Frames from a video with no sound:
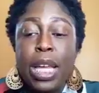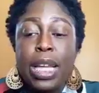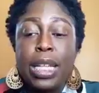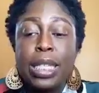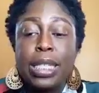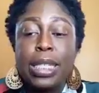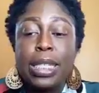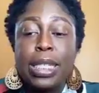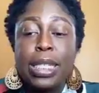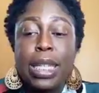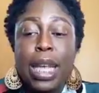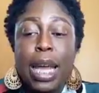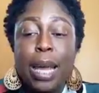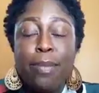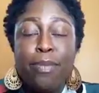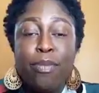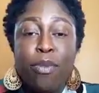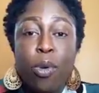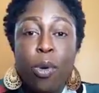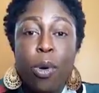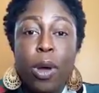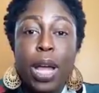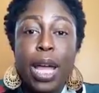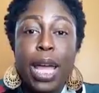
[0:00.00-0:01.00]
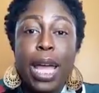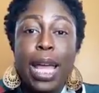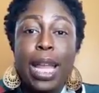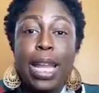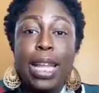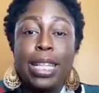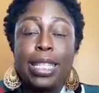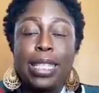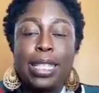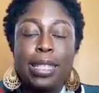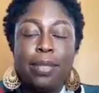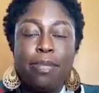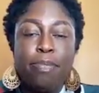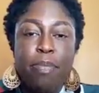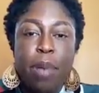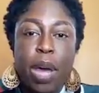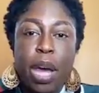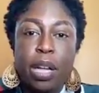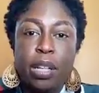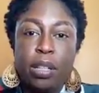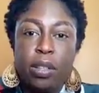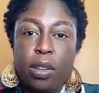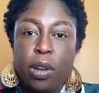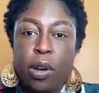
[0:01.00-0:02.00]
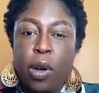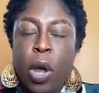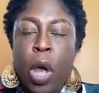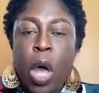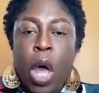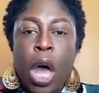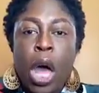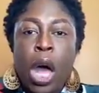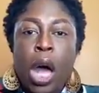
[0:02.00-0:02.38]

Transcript: in shape for an inspector.